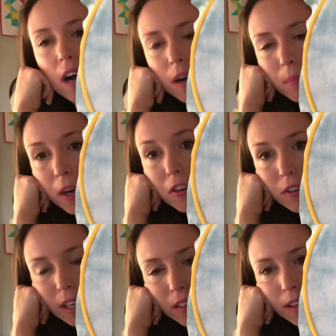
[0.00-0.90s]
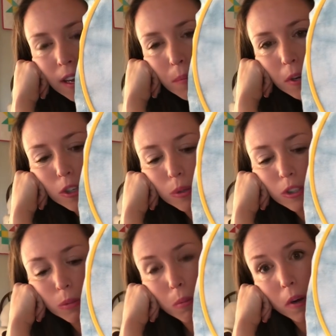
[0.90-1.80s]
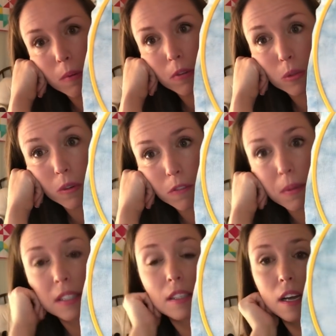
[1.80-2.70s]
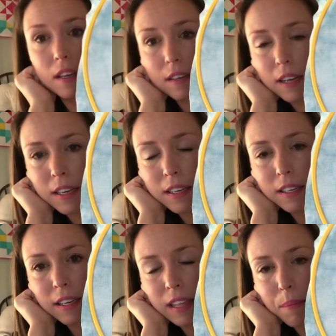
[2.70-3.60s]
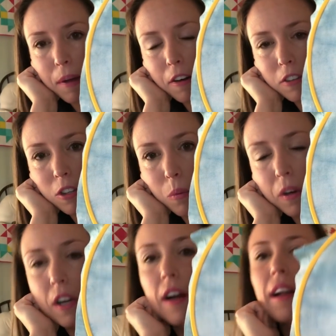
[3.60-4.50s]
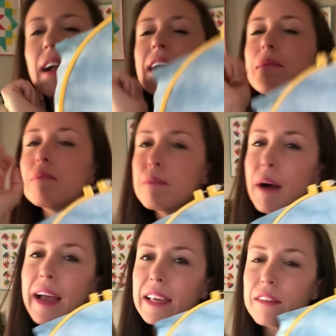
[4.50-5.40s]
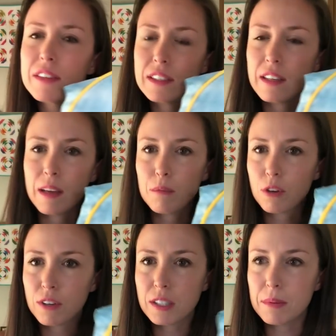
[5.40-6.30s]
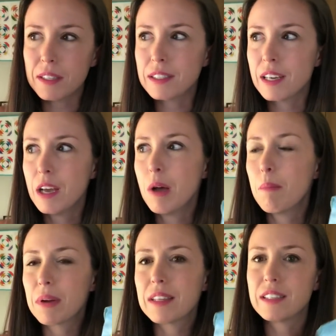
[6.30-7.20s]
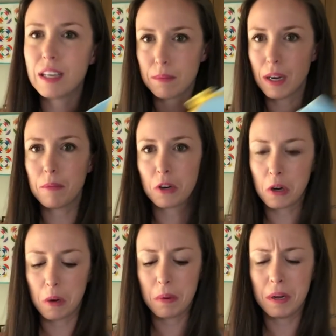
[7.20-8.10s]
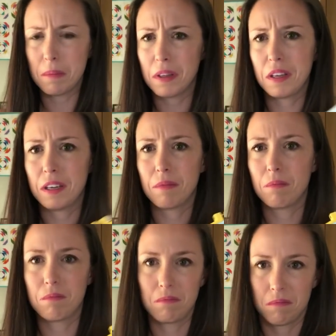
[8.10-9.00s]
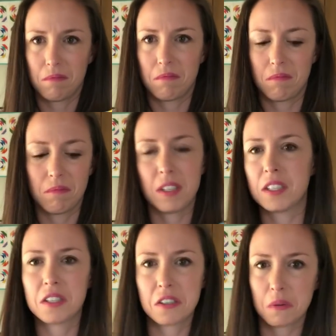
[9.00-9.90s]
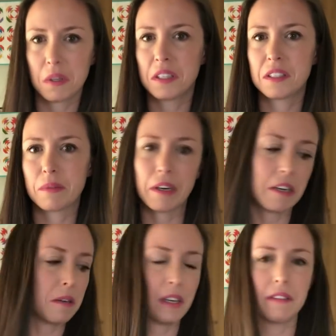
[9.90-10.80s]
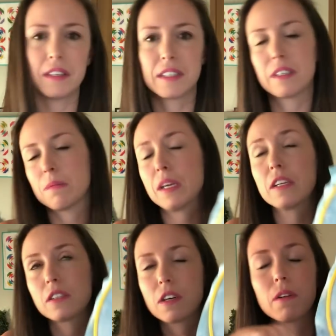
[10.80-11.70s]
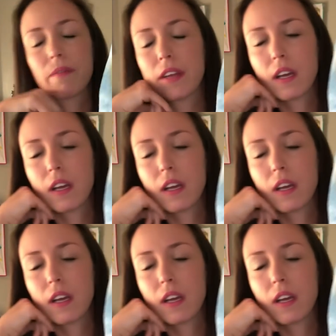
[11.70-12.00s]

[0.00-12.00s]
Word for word: um, underneath it. I'm gonna do a Super Mario Bros. one for my son. I need to get that pattern and start working on it. I might give this to them for Christmas, but at the same time, they're gonna open it and be like, this isn't toys. Why are you giving this to me? So,